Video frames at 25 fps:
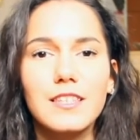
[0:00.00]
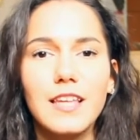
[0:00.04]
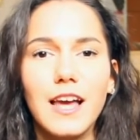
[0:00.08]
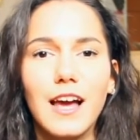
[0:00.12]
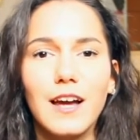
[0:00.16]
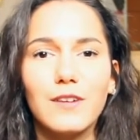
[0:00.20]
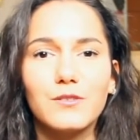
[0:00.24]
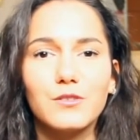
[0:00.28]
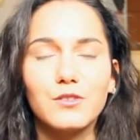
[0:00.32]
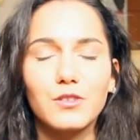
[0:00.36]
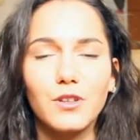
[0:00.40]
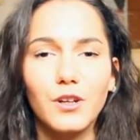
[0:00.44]

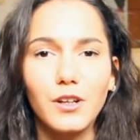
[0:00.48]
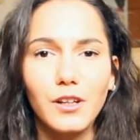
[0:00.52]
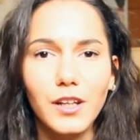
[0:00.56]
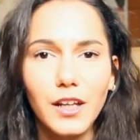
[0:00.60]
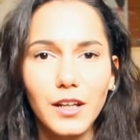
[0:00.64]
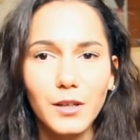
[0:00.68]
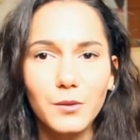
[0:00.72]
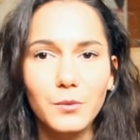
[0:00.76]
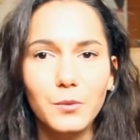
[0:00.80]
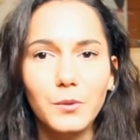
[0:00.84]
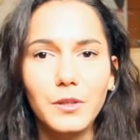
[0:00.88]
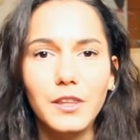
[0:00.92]
how to
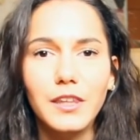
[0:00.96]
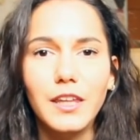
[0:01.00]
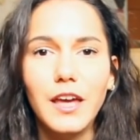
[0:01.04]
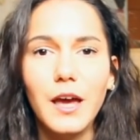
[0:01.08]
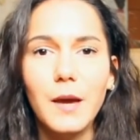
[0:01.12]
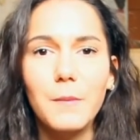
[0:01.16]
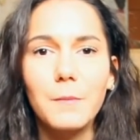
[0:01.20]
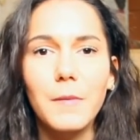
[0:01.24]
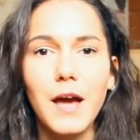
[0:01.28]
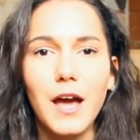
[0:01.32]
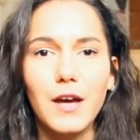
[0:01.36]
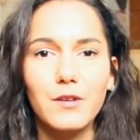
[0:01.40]
connect with
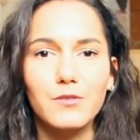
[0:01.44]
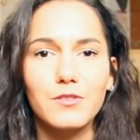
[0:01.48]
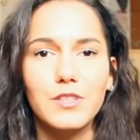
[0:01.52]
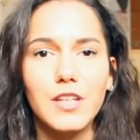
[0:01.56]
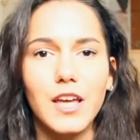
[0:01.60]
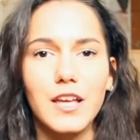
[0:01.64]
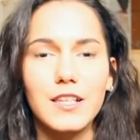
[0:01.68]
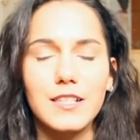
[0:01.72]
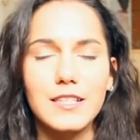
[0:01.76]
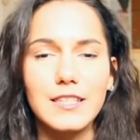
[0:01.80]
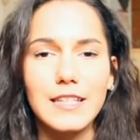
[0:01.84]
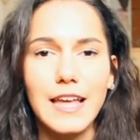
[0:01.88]
them, how to
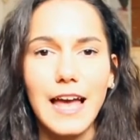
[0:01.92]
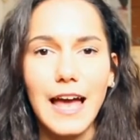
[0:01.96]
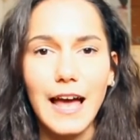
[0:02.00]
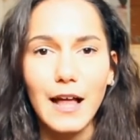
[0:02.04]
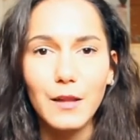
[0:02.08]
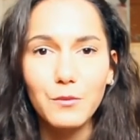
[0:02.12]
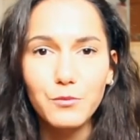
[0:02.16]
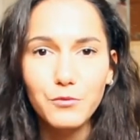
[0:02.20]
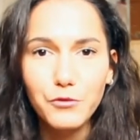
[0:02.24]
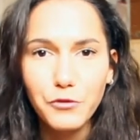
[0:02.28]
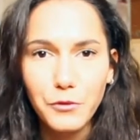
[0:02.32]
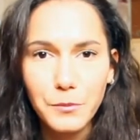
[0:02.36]
ask
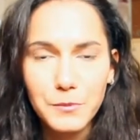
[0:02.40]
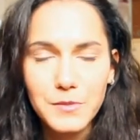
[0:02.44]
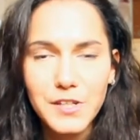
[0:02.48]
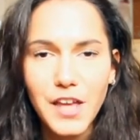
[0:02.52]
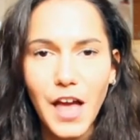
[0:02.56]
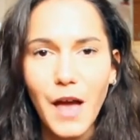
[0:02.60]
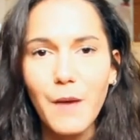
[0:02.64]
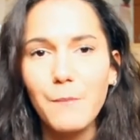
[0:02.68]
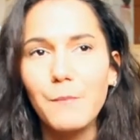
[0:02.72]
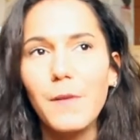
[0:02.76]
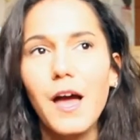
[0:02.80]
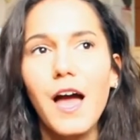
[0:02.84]
help from
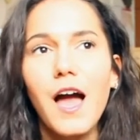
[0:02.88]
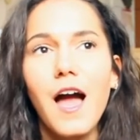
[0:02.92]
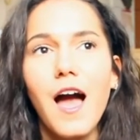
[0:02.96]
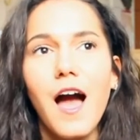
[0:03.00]
them,